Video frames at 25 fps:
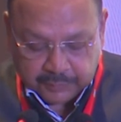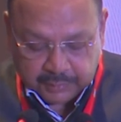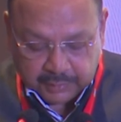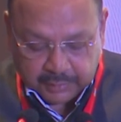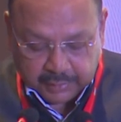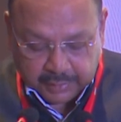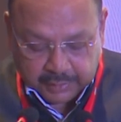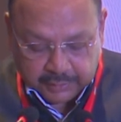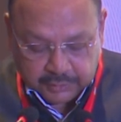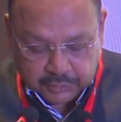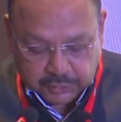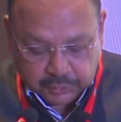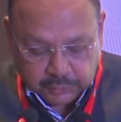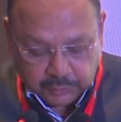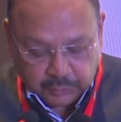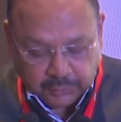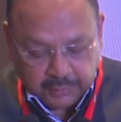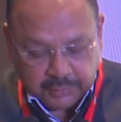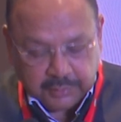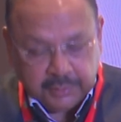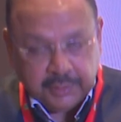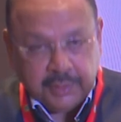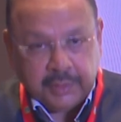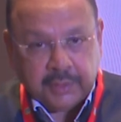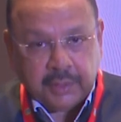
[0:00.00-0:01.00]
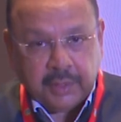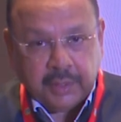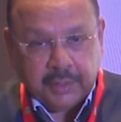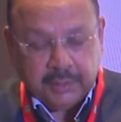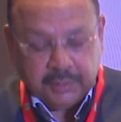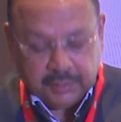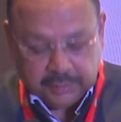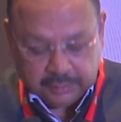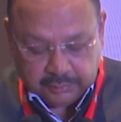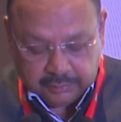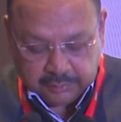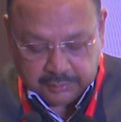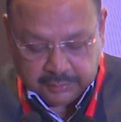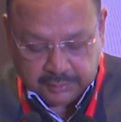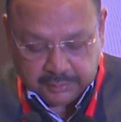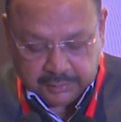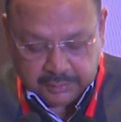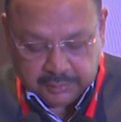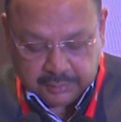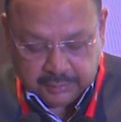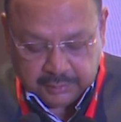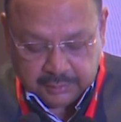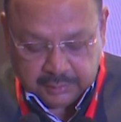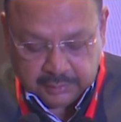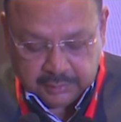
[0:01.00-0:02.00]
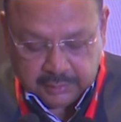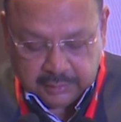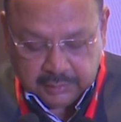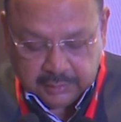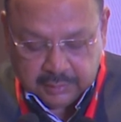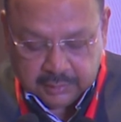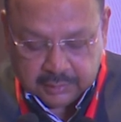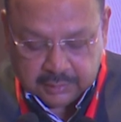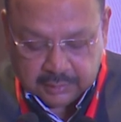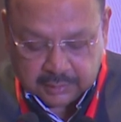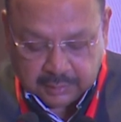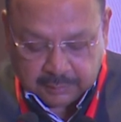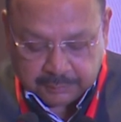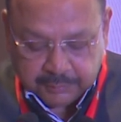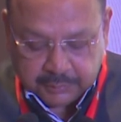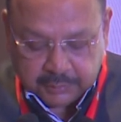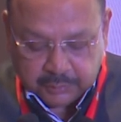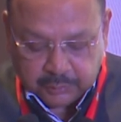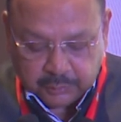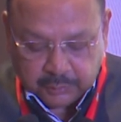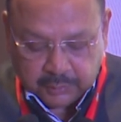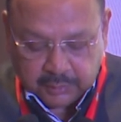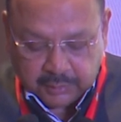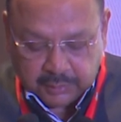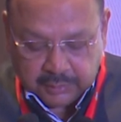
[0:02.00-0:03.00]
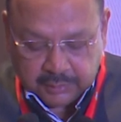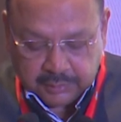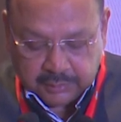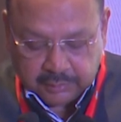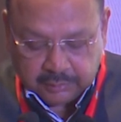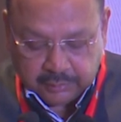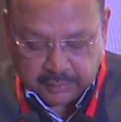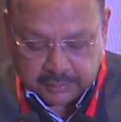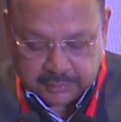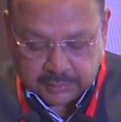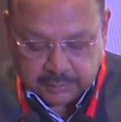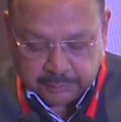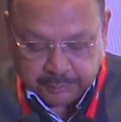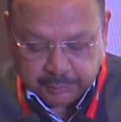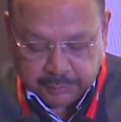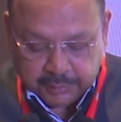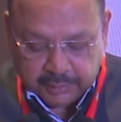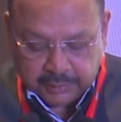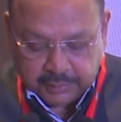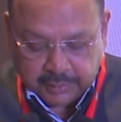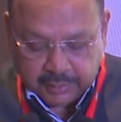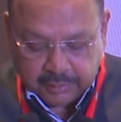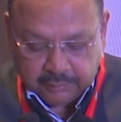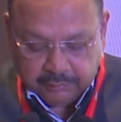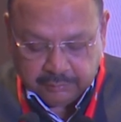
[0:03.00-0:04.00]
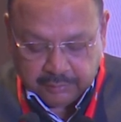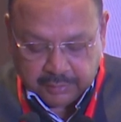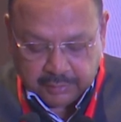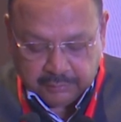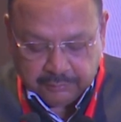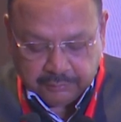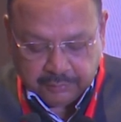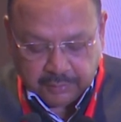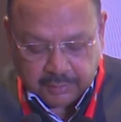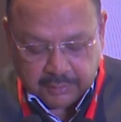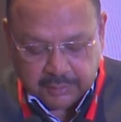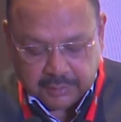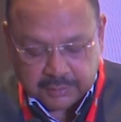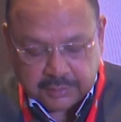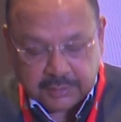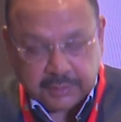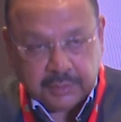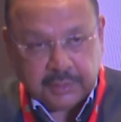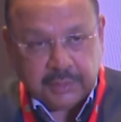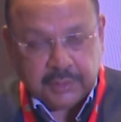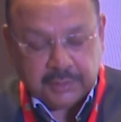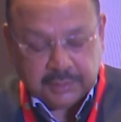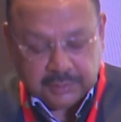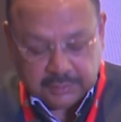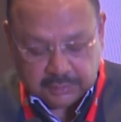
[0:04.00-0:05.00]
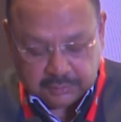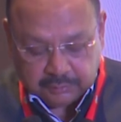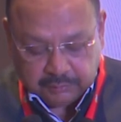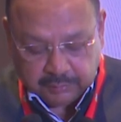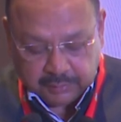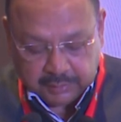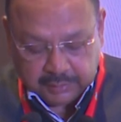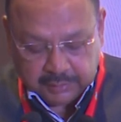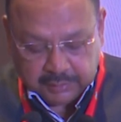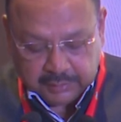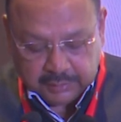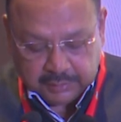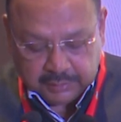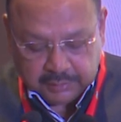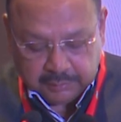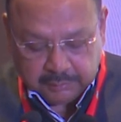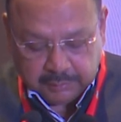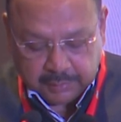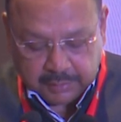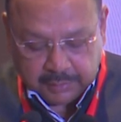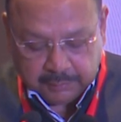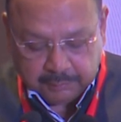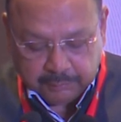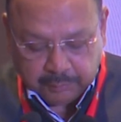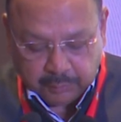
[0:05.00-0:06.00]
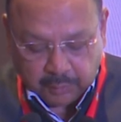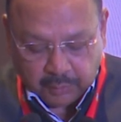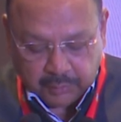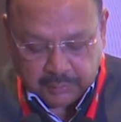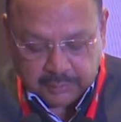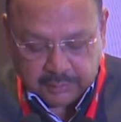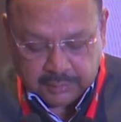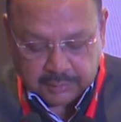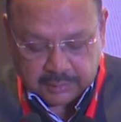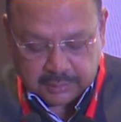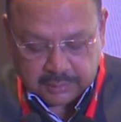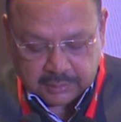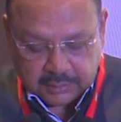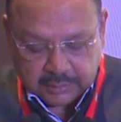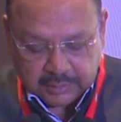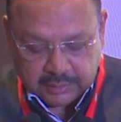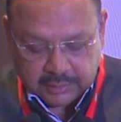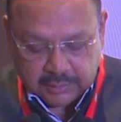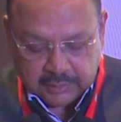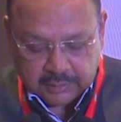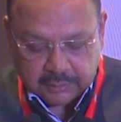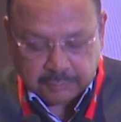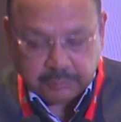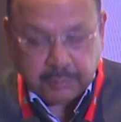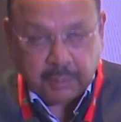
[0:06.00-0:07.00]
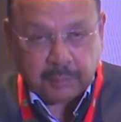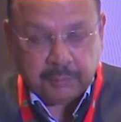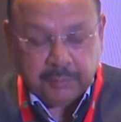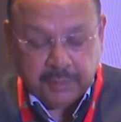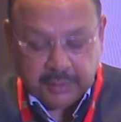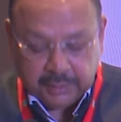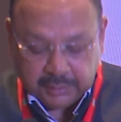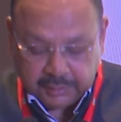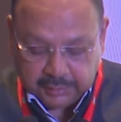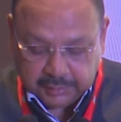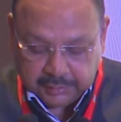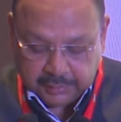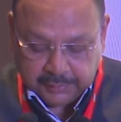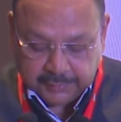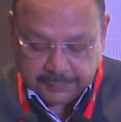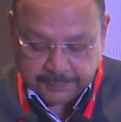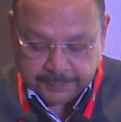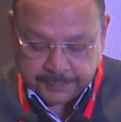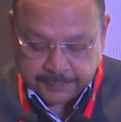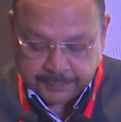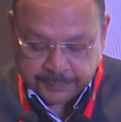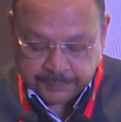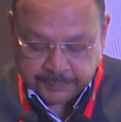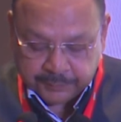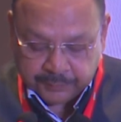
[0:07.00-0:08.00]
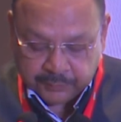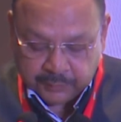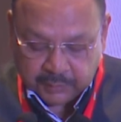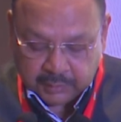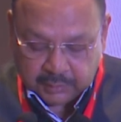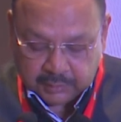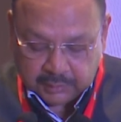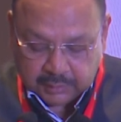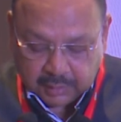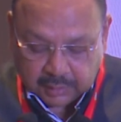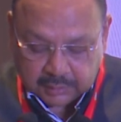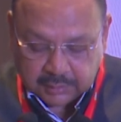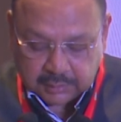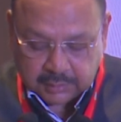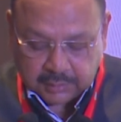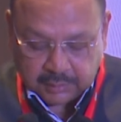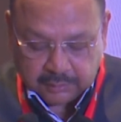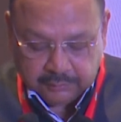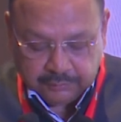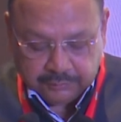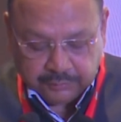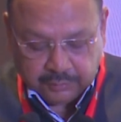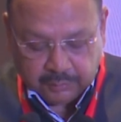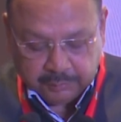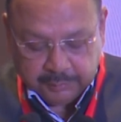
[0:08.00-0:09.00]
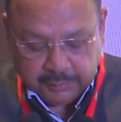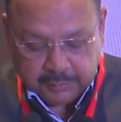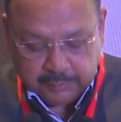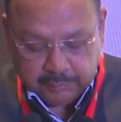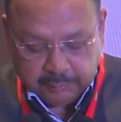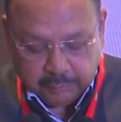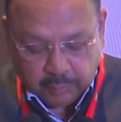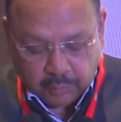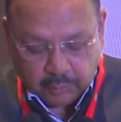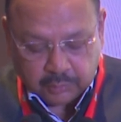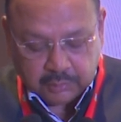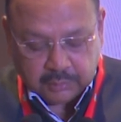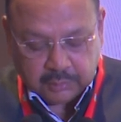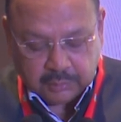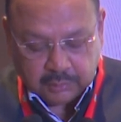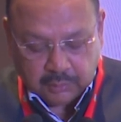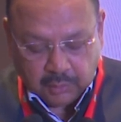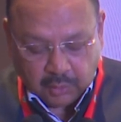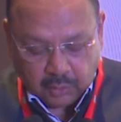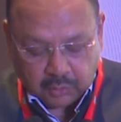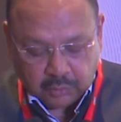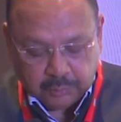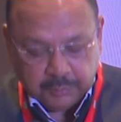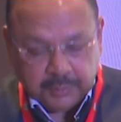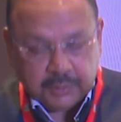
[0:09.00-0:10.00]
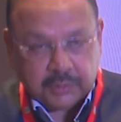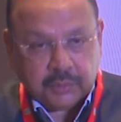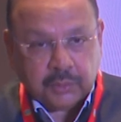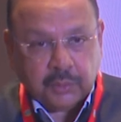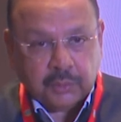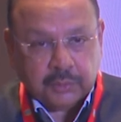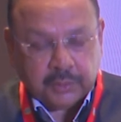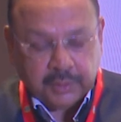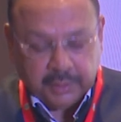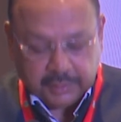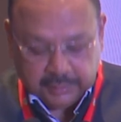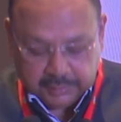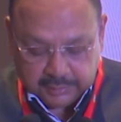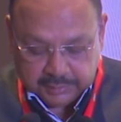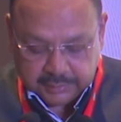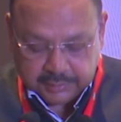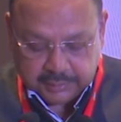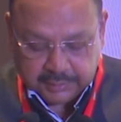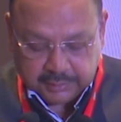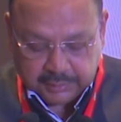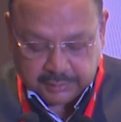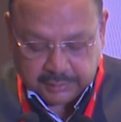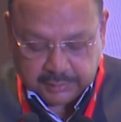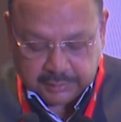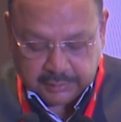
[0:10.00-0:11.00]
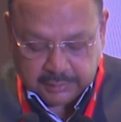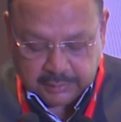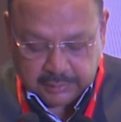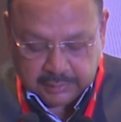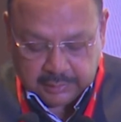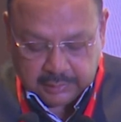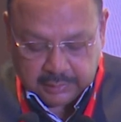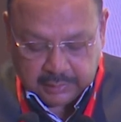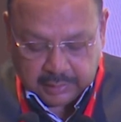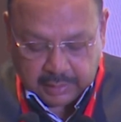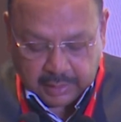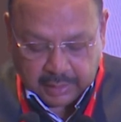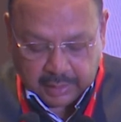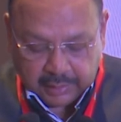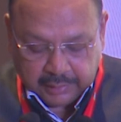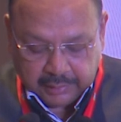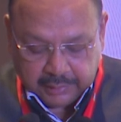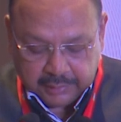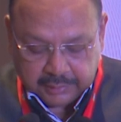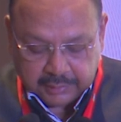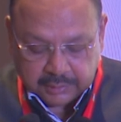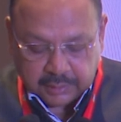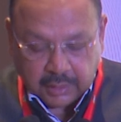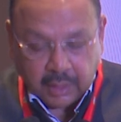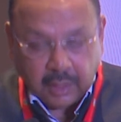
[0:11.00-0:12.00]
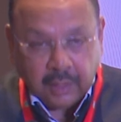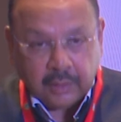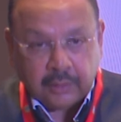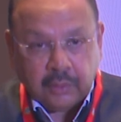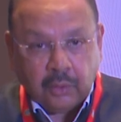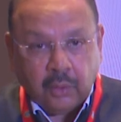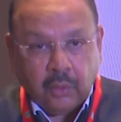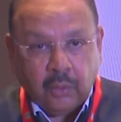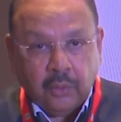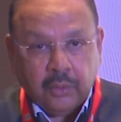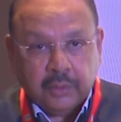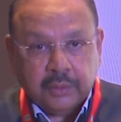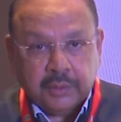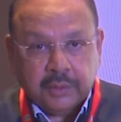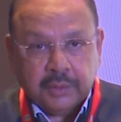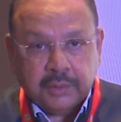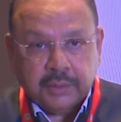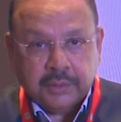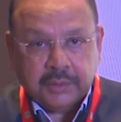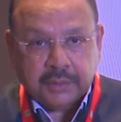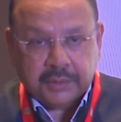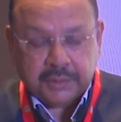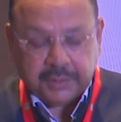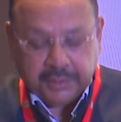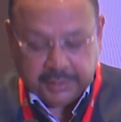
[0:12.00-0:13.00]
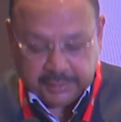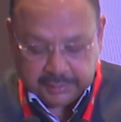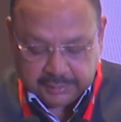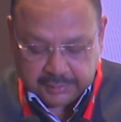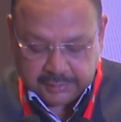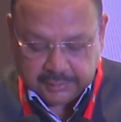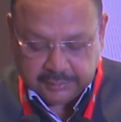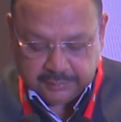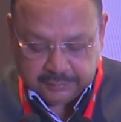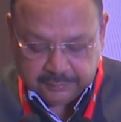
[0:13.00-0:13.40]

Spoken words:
ensuring data integrity. Subsequently, the recipient can verify the signature's validity by employing the sender's public key, thus confirming both the document's authenticity and its unaltered state.